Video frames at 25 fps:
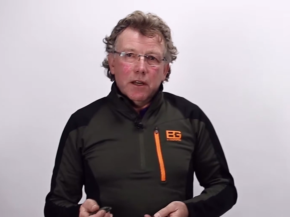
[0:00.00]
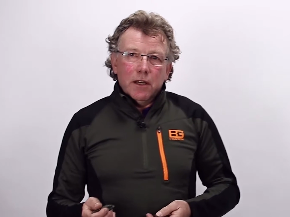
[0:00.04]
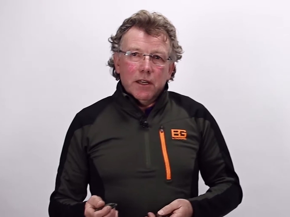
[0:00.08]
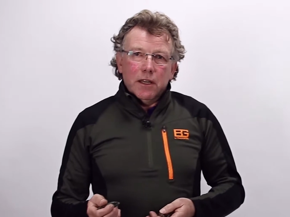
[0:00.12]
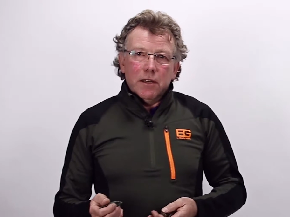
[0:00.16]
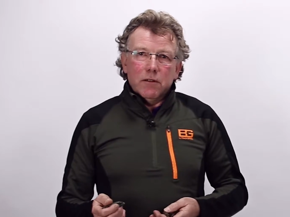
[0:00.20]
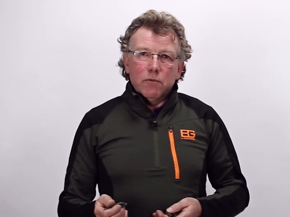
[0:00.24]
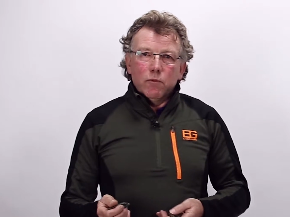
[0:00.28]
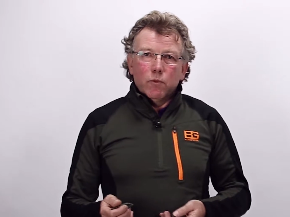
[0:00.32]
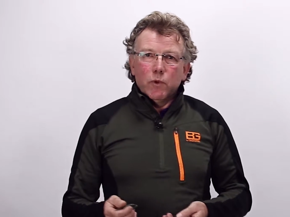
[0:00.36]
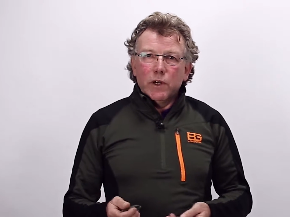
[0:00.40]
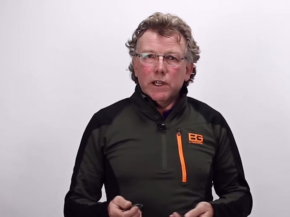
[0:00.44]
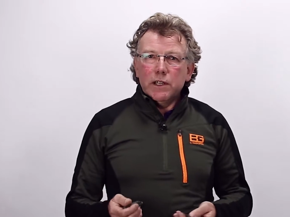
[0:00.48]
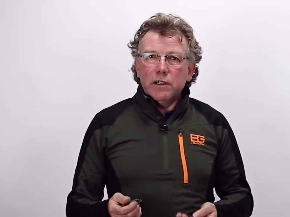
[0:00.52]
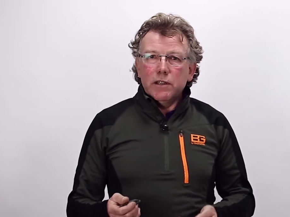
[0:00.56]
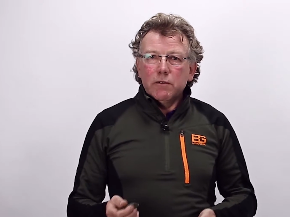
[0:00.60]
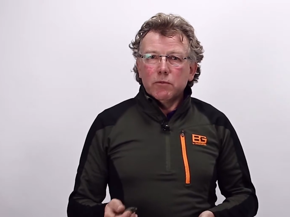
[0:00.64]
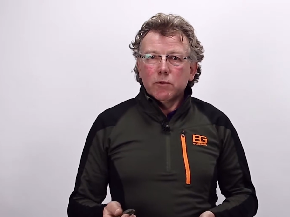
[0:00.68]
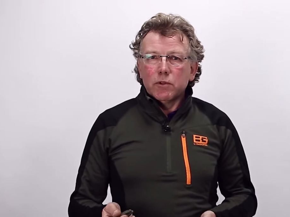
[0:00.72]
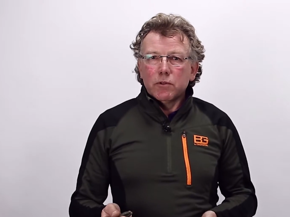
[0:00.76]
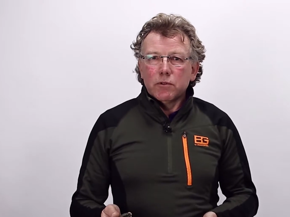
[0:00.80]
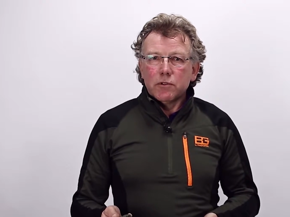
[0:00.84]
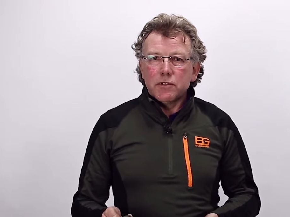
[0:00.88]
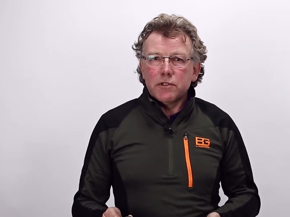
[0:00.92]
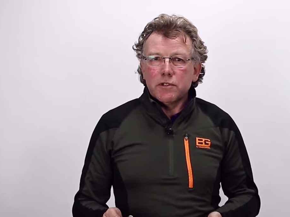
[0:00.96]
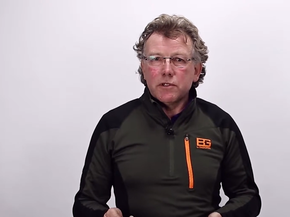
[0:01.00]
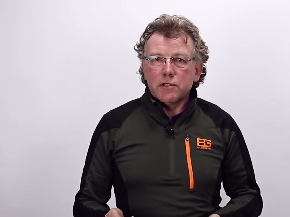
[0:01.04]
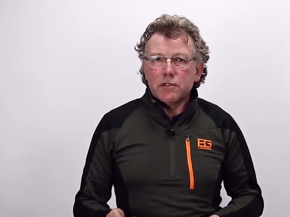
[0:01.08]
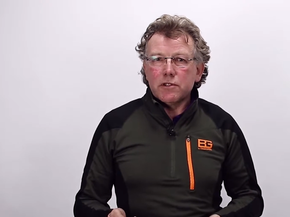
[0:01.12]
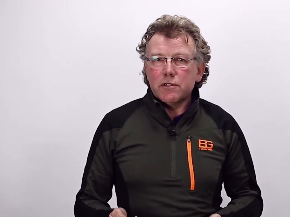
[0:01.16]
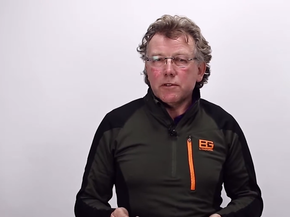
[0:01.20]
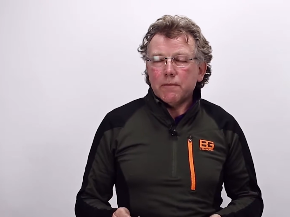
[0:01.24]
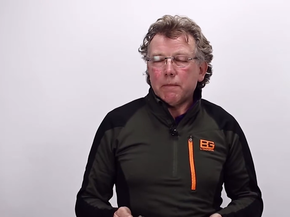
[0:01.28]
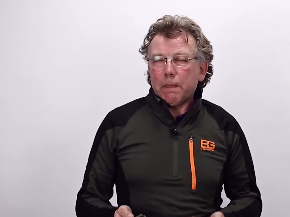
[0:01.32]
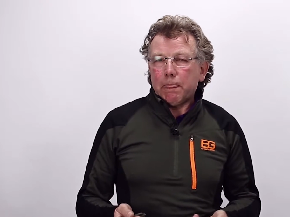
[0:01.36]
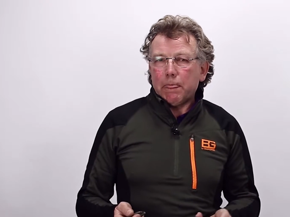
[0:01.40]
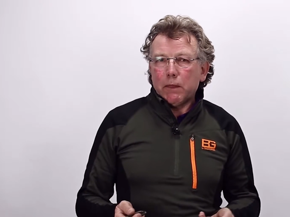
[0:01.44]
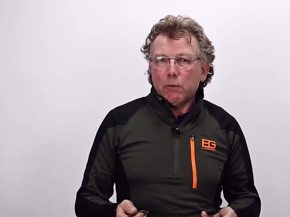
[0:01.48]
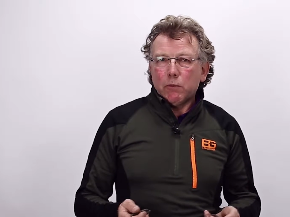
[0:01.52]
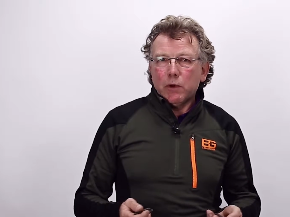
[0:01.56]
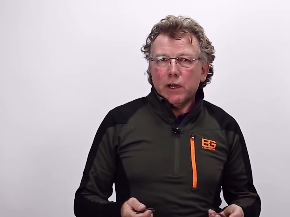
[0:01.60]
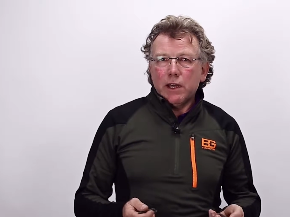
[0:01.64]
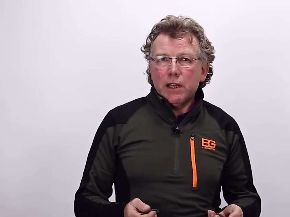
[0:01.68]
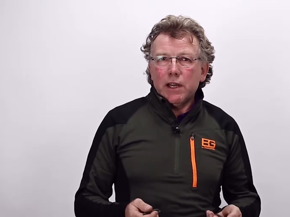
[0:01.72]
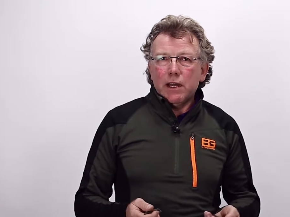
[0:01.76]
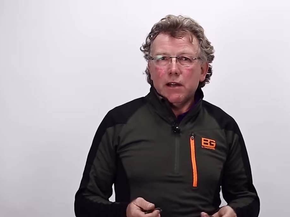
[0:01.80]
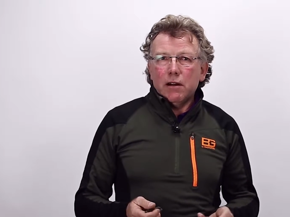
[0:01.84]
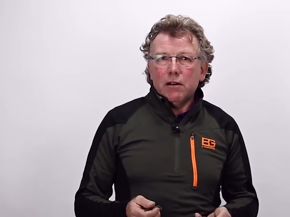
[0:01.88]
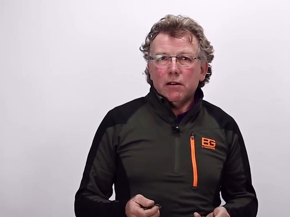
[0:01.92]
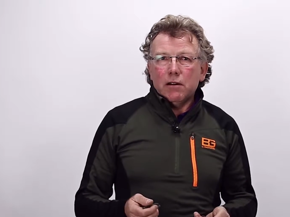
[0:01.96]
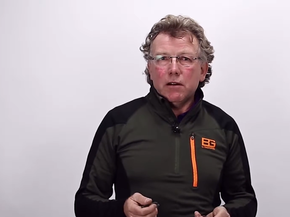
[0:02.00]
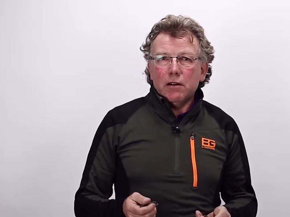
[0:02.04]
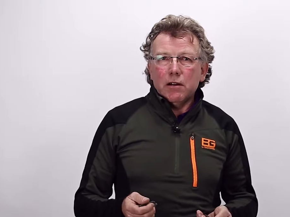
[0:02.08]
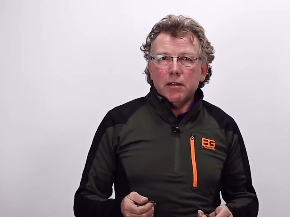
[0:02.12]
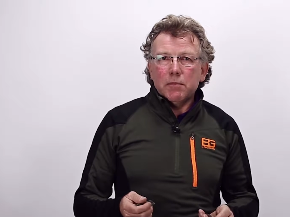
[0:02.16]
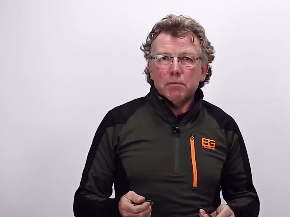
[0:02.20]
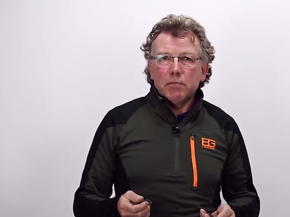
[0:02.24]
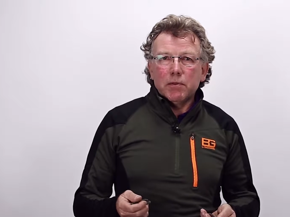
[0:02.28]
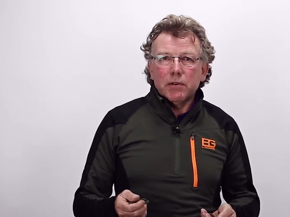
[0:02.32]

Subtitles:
in weedy waters where I